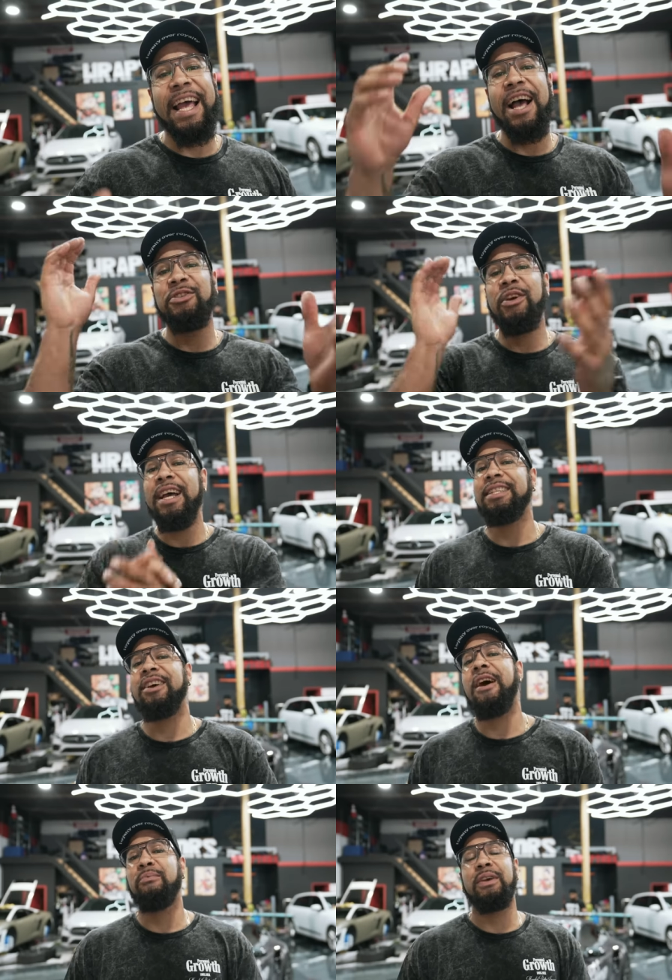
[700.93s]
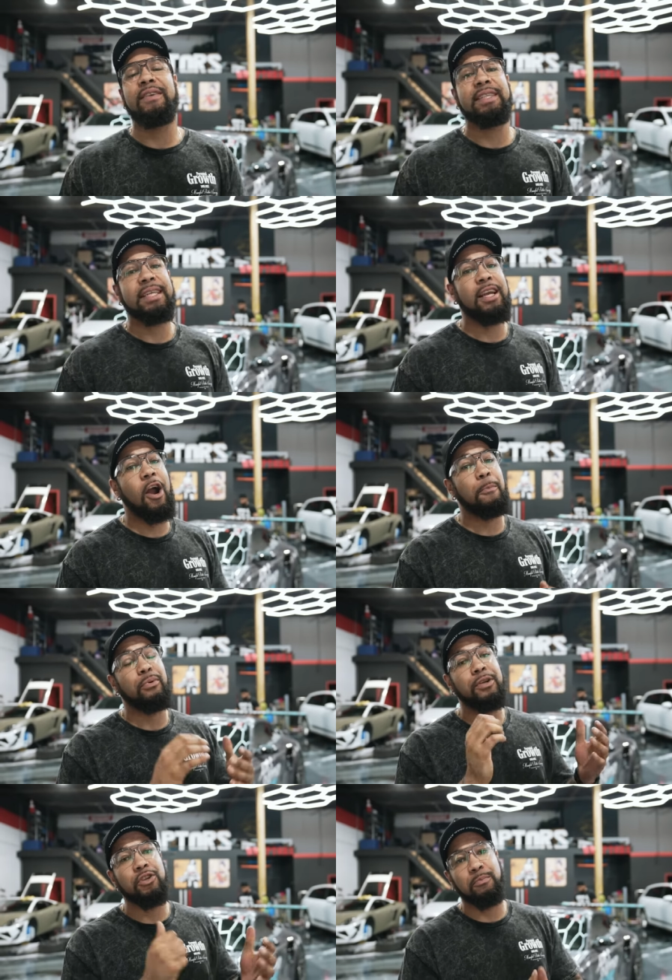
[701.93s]
As you guys saw previously, our
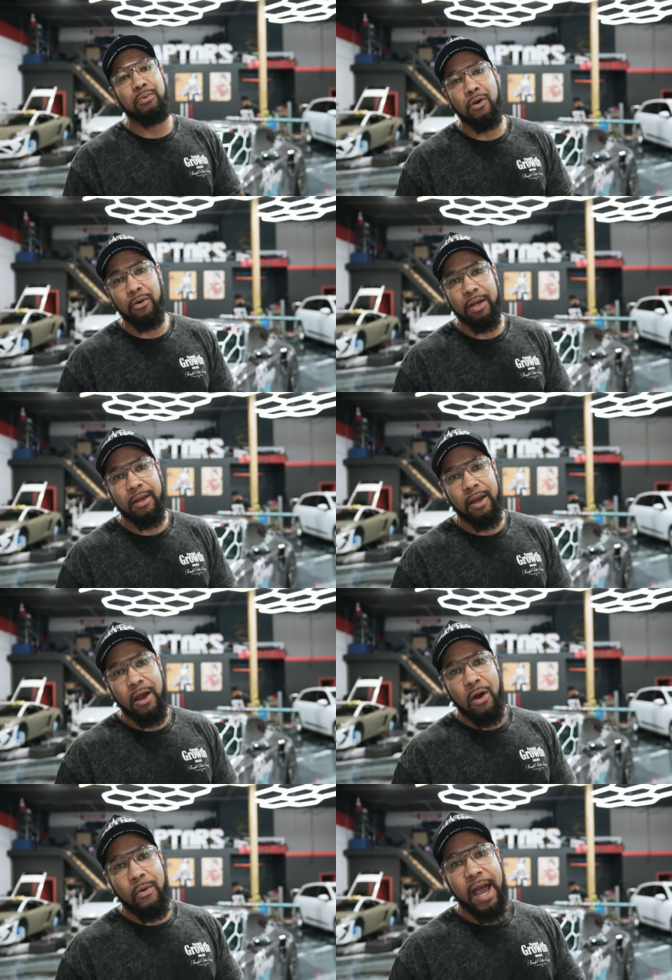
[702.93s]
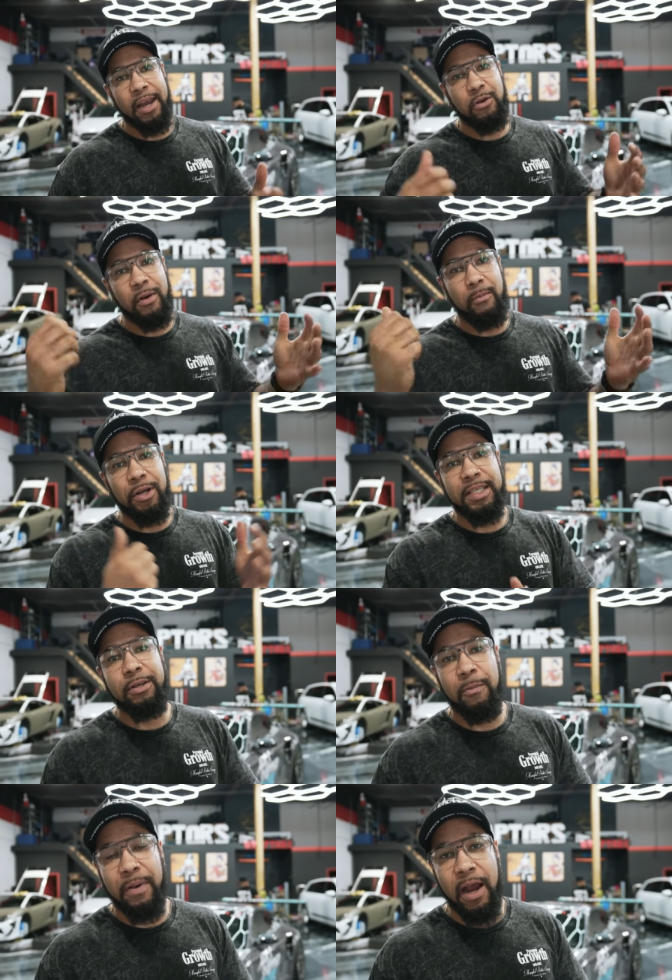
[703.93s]
printer broke. We had to do emergency
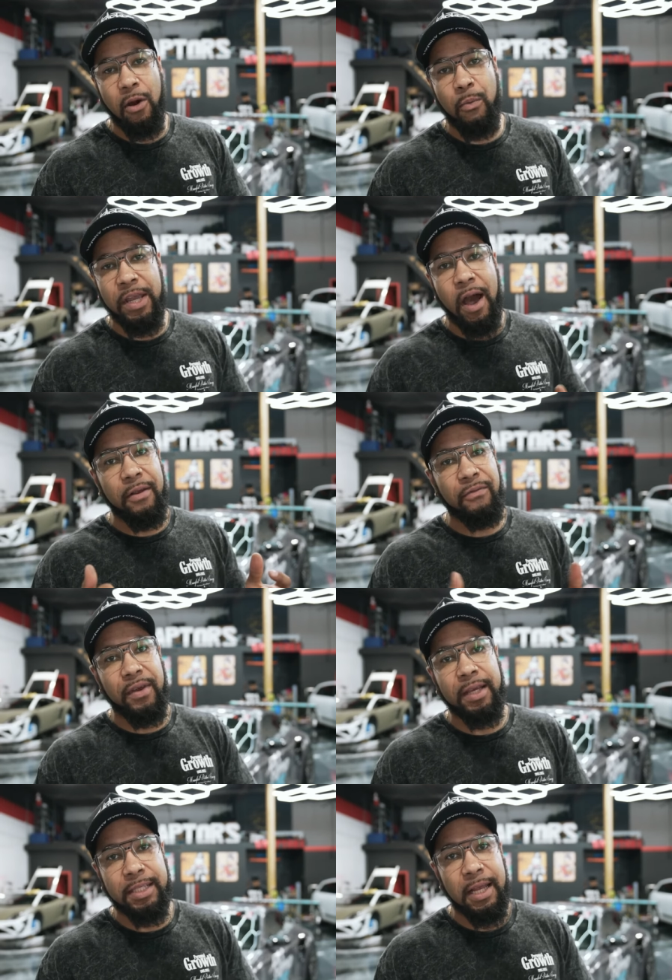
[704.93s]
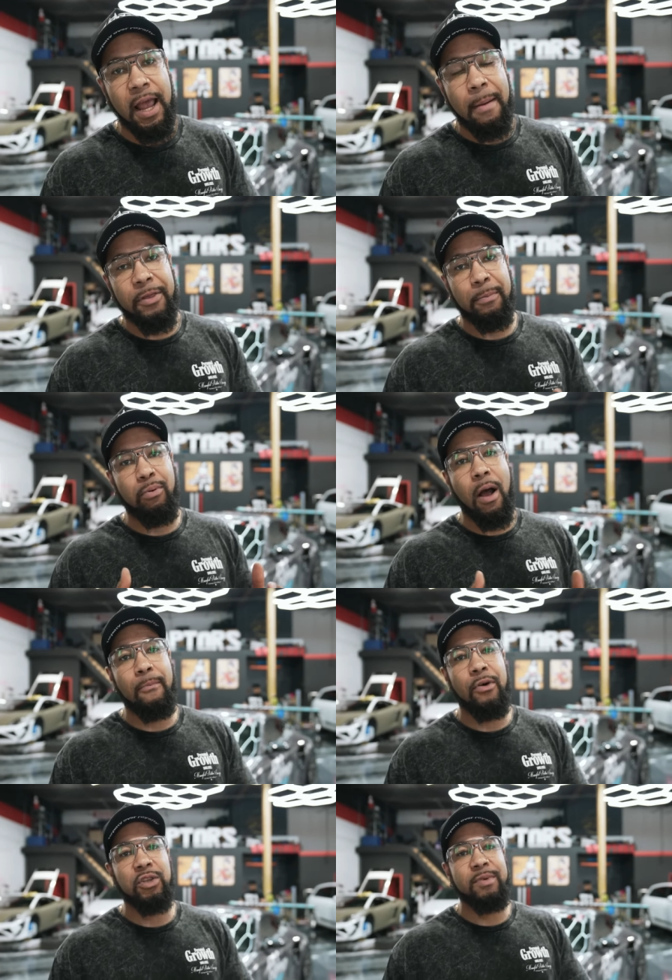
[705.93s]
repair, we got it fixed, but the
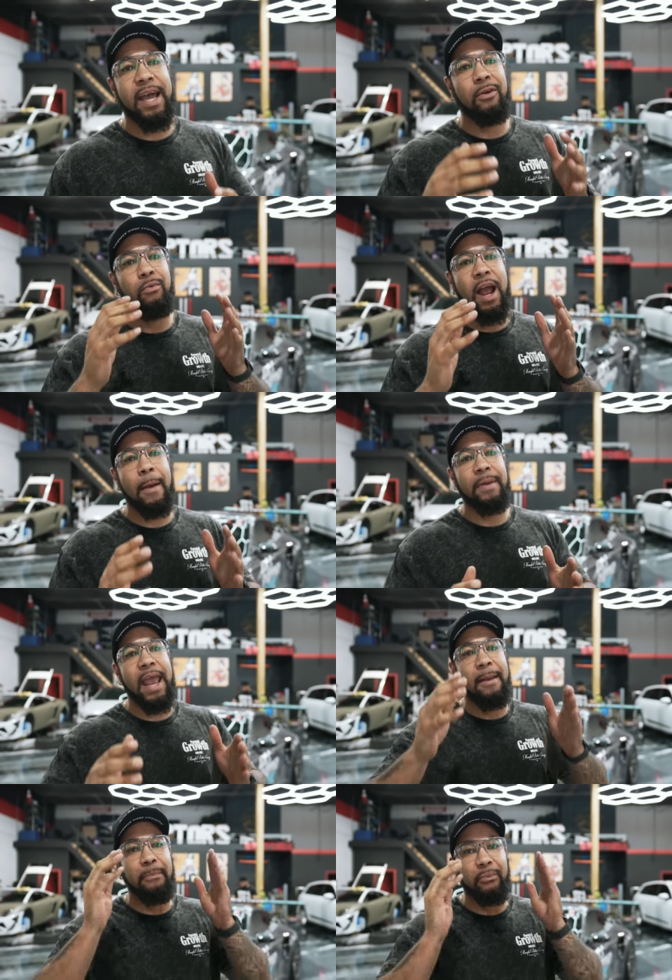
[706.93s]
problem was we had to wrap and